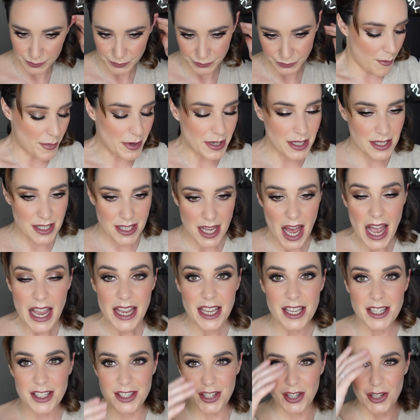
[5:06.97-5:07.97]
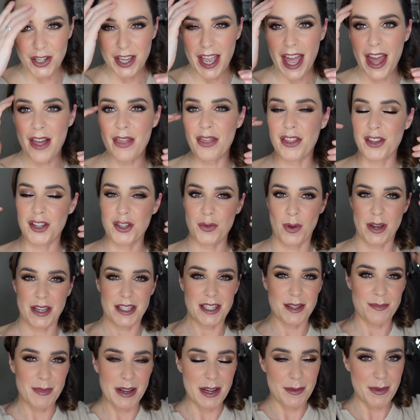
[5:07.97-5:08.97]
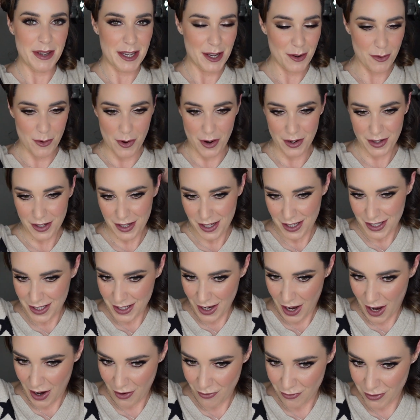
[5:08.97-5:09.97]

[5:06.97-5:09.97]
I'm excited to get the 20mm one because I